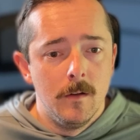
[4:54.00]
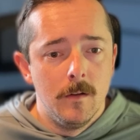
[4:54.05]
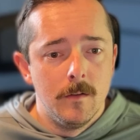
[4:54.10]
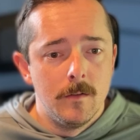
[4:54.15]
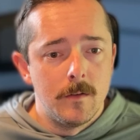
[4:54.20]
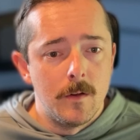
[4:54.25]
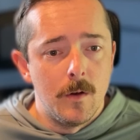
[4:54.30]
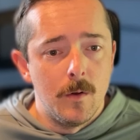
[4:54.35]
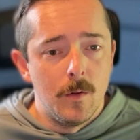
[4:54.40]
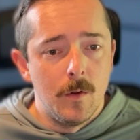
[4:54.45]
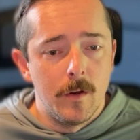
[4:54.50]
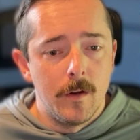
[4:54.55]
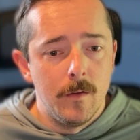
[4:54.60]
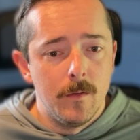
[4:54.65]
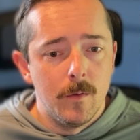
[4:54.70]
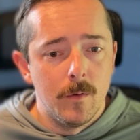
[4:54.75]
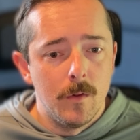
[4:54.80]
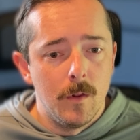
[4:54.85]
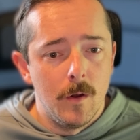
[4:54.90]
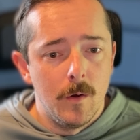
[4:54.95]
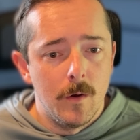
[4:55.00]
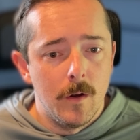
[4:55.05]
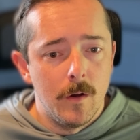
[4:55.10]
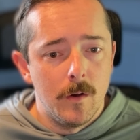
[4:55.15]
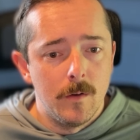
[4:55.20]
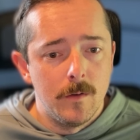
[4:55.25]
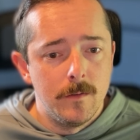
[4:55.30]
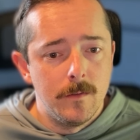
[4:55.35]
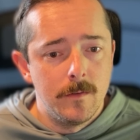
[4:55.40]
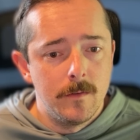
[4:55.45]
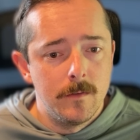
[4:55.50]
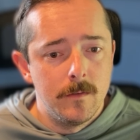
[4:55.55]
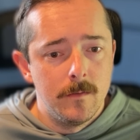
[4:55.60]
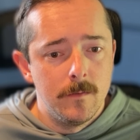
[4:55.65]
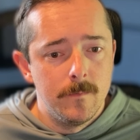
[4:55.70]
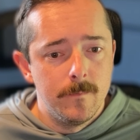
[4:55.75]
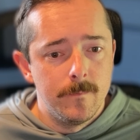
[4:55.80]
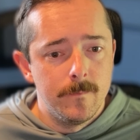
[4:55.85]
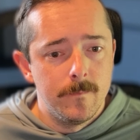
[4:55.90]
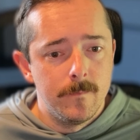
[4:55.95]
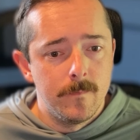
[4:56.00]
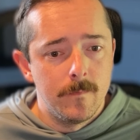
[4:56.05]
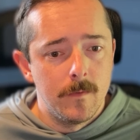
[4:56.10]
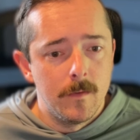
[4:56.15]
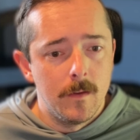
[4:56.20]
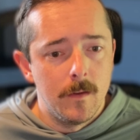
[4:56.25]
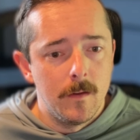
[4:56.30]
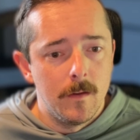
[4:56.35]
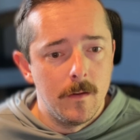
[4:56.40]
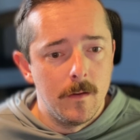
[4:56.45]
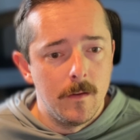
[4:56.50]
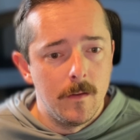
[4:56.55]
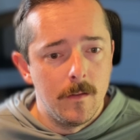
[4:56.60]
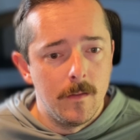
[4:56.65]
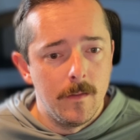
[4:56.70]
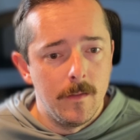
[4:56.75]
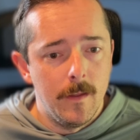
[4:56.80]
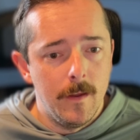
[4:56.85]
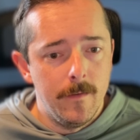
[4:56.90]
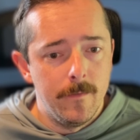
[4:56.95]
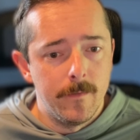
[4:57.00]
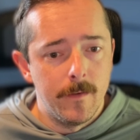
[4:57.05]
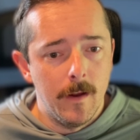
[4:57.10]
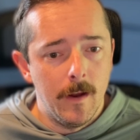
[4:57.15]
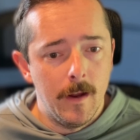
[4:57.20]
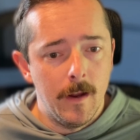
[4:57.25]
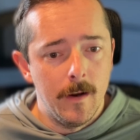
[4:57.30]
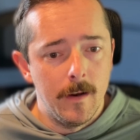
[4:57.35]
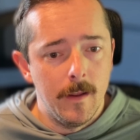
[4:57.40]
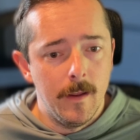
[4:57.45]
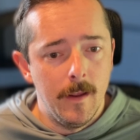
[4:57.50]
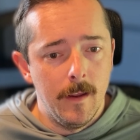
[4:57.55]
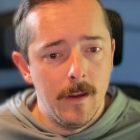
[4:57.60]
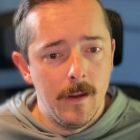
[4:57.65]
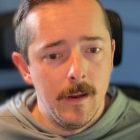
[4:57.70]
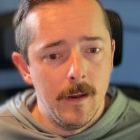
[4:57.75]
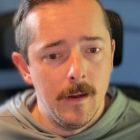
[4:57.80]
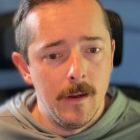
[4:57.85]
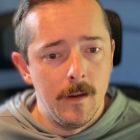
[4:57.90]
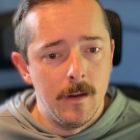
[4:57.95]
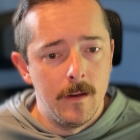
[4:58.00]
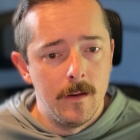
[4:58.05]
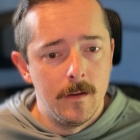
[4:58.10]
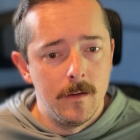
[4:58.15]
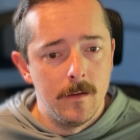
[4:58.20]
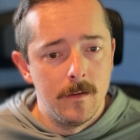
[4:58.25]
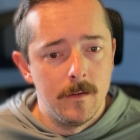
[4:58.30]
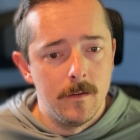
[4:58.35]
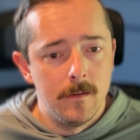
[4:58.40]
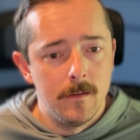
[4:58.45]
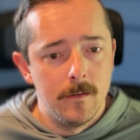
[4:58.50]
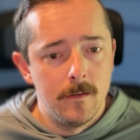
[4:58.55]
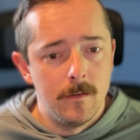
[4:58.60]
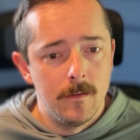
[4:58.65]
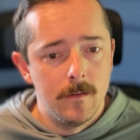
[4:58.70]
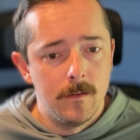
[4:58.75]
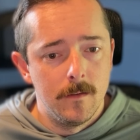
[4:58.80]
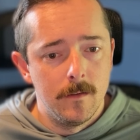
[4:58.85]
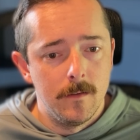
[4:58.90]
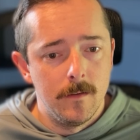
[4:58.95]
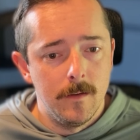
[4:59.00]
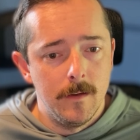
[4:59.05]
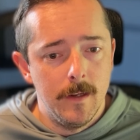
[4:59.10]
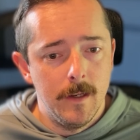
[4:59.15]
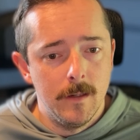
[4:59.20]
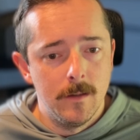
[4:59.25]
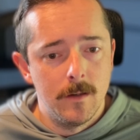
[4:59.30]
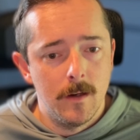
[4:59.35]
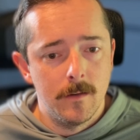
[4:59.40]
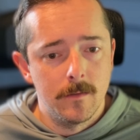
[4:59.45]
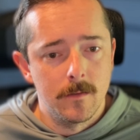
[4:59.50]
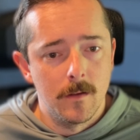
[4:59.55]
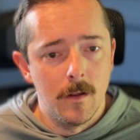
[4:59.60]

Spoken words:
So looking through logos, they've got a ingest